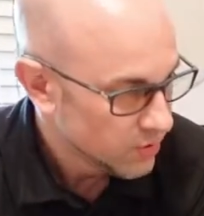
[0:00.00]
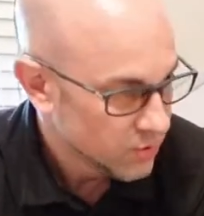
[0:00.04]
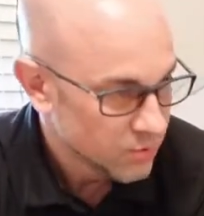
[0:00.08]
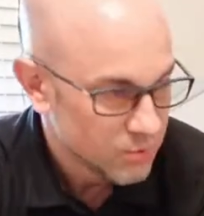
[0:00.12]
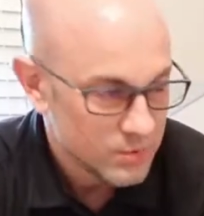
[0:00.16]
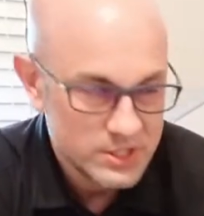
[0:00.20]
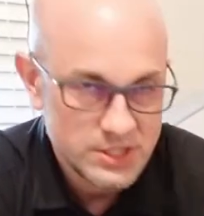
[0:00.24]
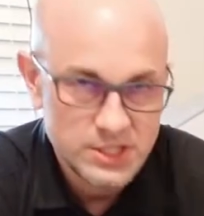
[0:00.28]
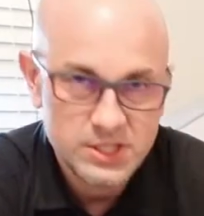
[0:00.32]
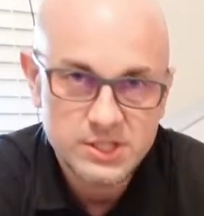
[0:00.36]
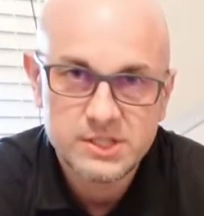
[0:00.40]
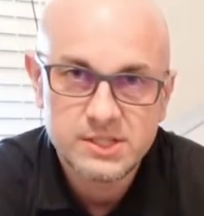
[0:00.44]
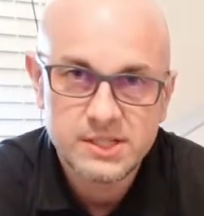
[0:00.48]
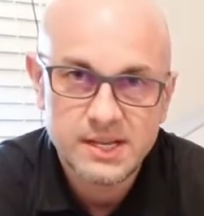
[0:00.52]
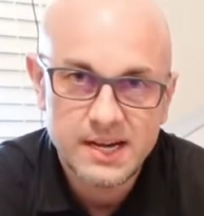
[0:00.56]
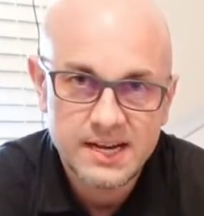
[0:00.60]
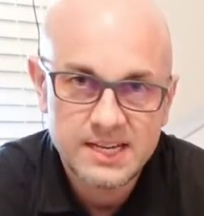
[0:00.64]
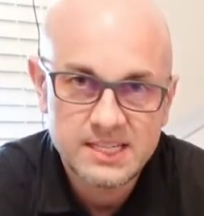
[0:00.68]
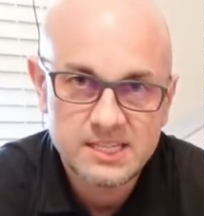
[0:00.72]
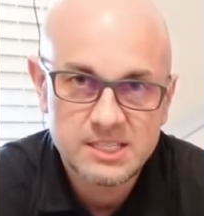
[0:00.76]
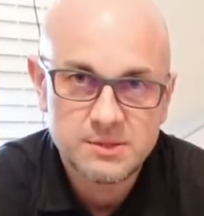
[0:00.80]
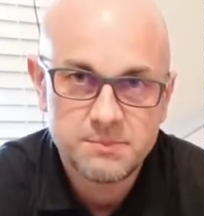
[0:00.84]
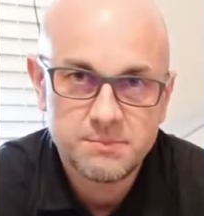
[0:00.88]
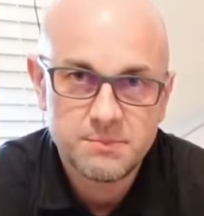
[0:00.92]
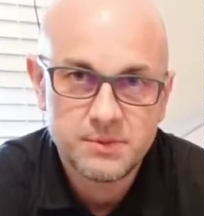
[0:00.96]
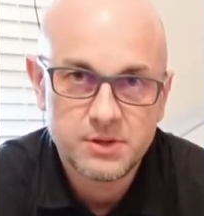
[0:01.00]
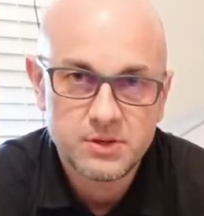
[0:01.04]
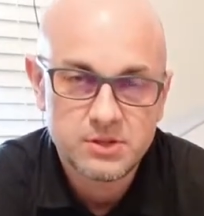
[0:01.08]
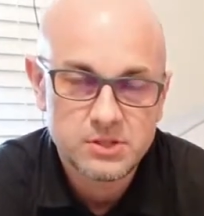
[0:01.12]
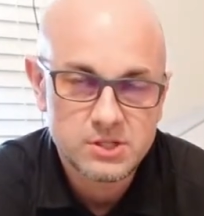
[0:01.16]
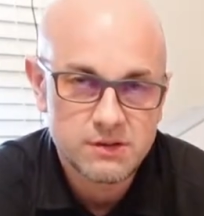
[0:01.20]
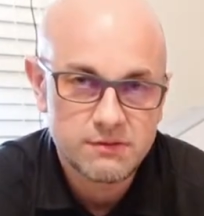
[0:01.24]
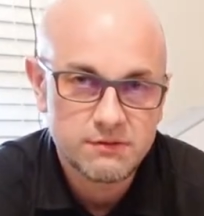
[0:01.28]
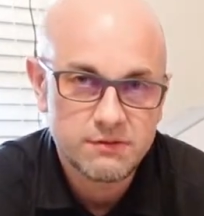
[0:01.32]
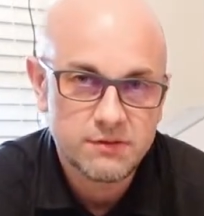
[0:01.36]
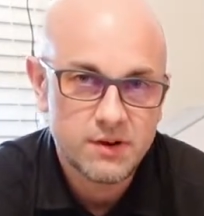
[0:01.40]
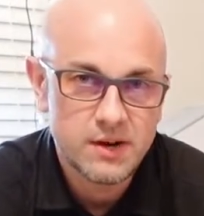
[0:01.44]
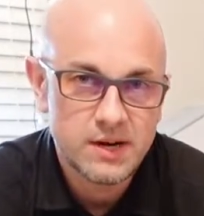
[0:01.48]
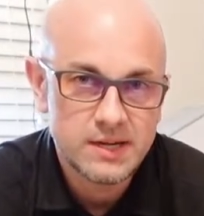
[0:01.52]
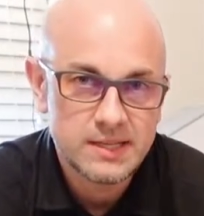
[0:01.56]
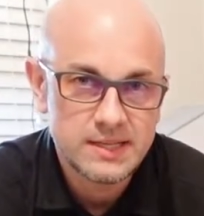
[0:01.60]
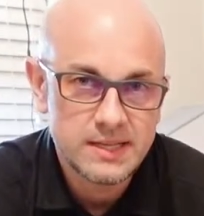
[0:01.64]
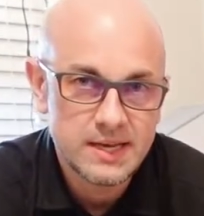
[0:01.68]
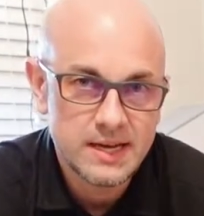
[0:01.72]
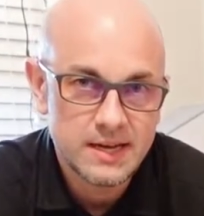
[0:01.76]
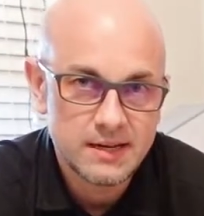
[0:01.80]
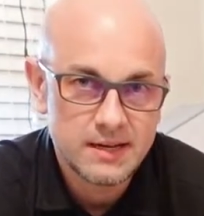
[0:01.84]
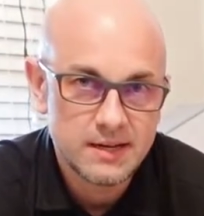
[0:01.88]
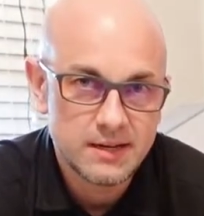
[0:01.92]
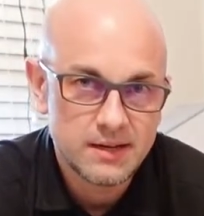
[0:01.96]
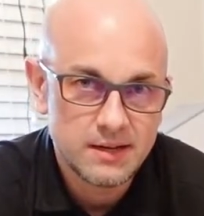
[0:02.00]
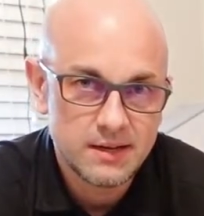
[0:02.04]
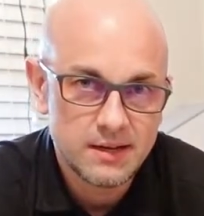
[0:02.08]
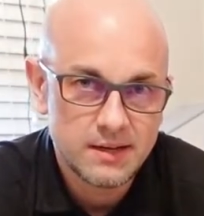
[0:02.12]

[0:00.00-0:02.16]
which is nice because I find that,